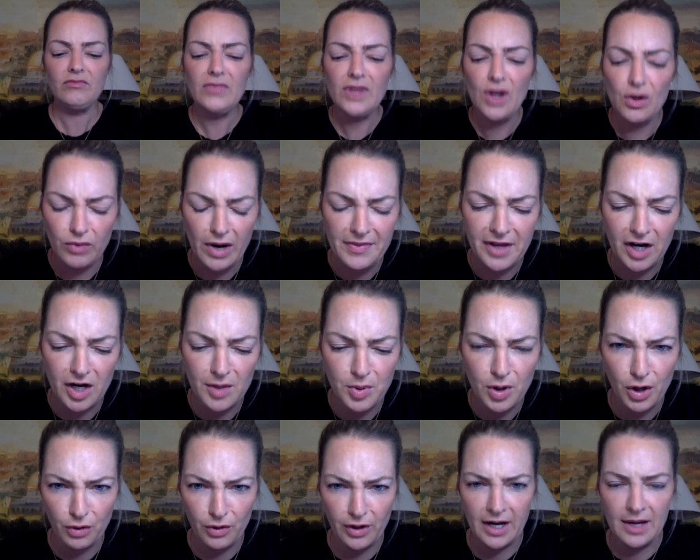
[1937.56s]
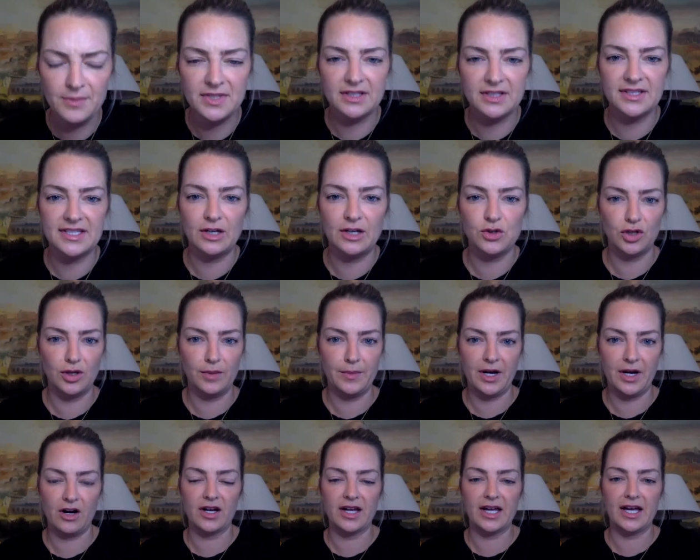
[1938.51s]
run their programs in Central
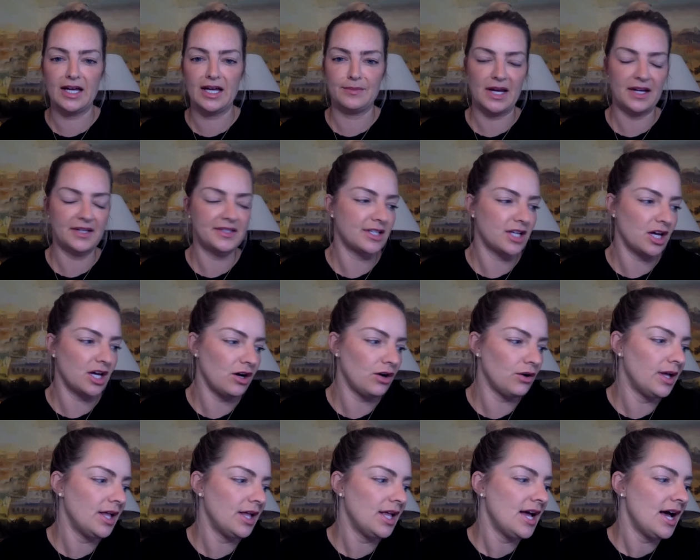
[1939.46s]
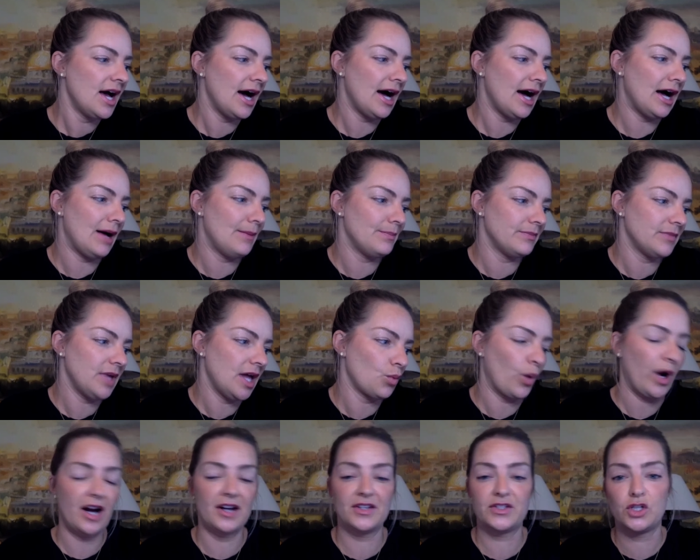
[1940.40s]
America and Mexico, um, and
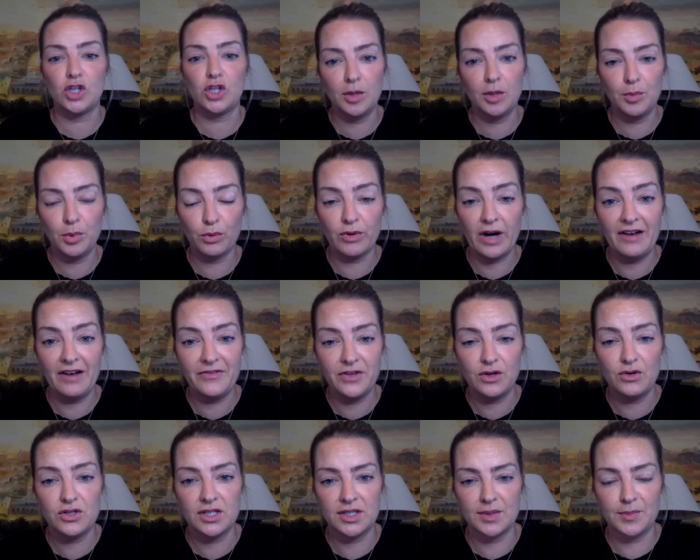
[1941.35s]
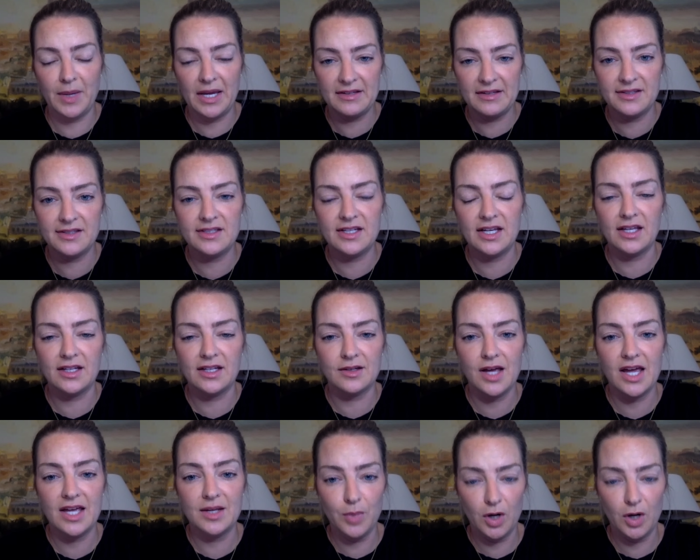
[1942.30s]
whereas Global Refuge is based in
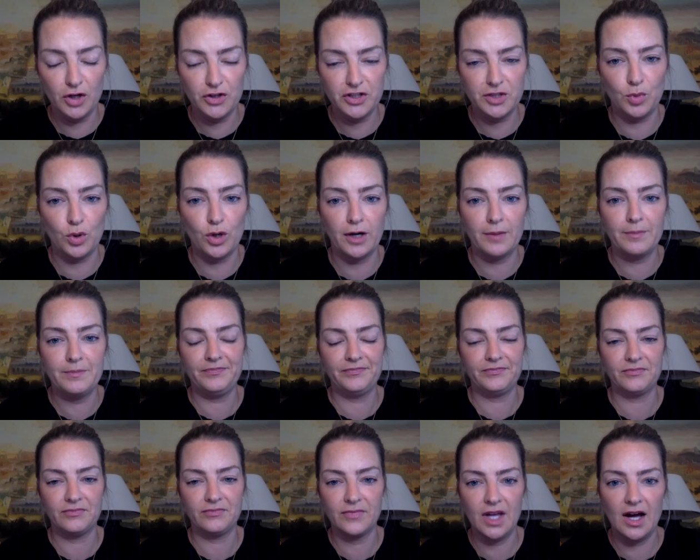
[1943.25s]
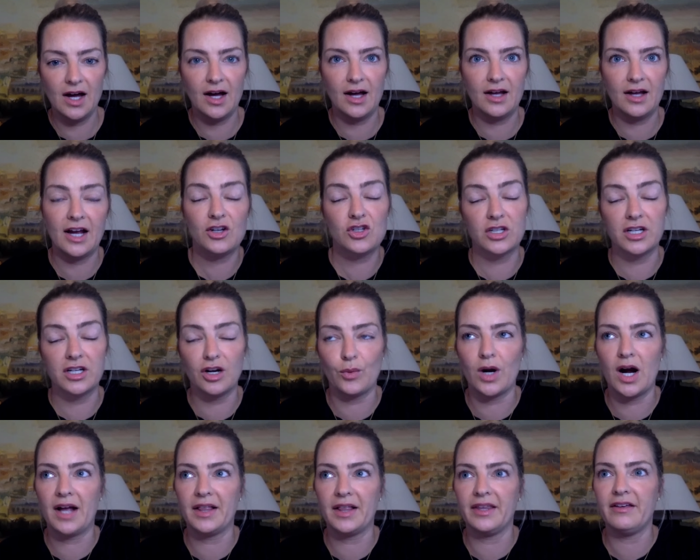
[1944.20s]
in Baltimore, uh, actually near
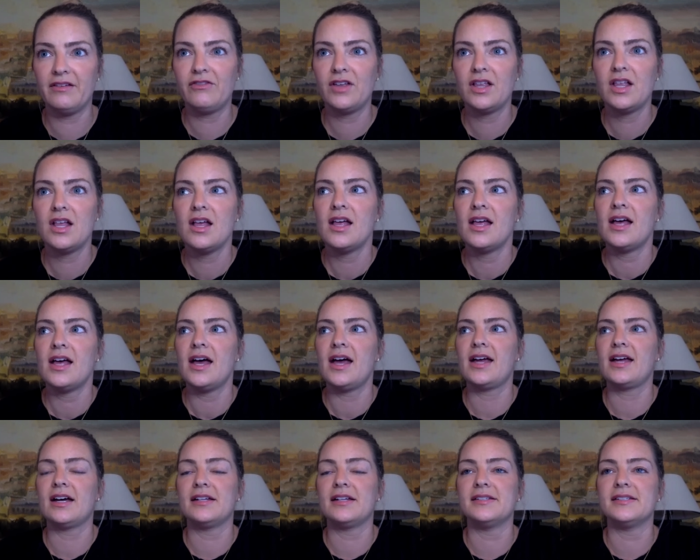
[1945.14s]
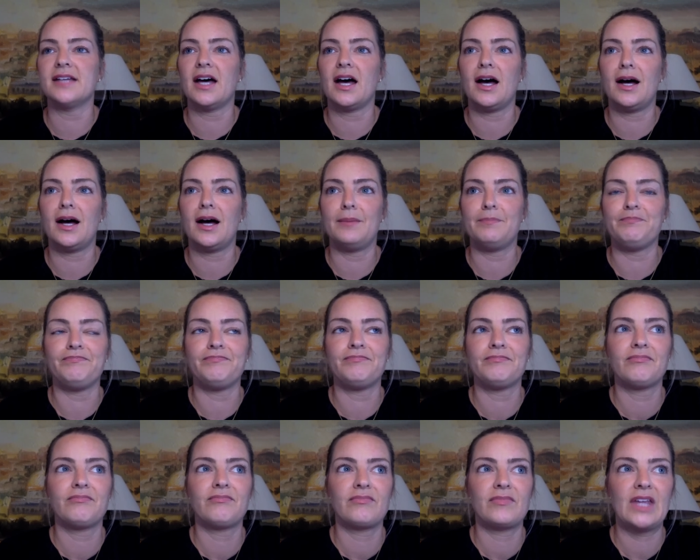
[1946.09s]
where I live, and um,
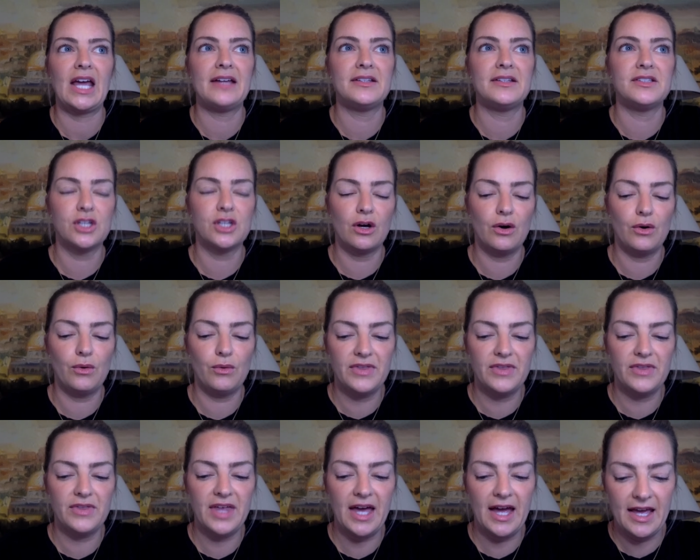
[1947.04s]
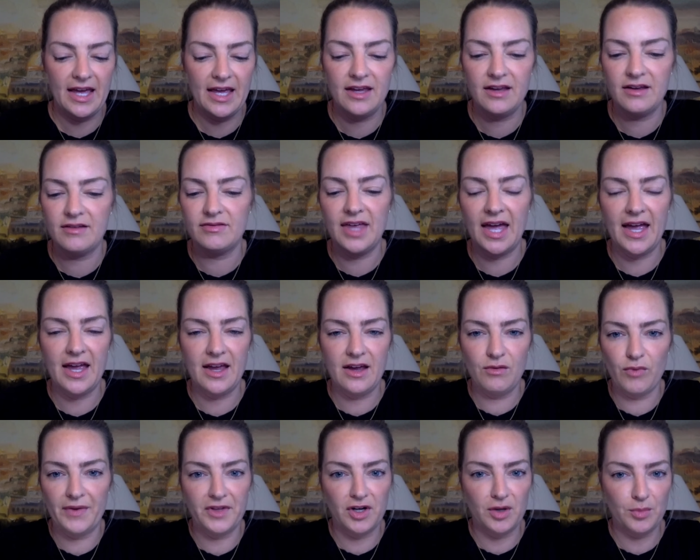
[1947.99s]
and so they they
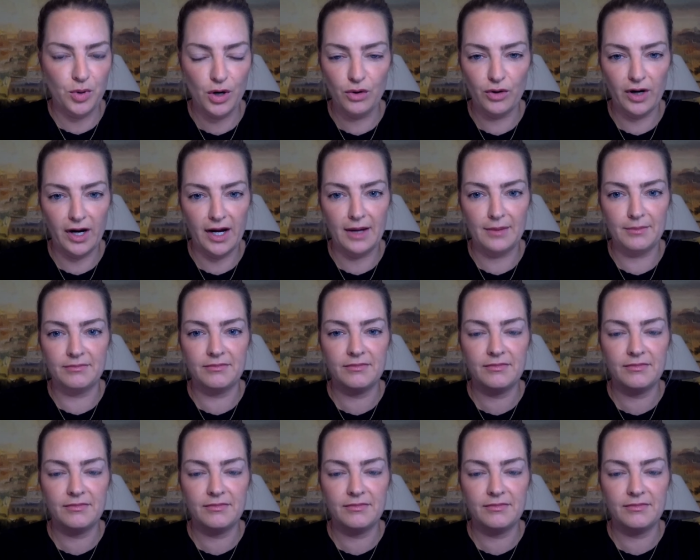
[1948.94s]
run their program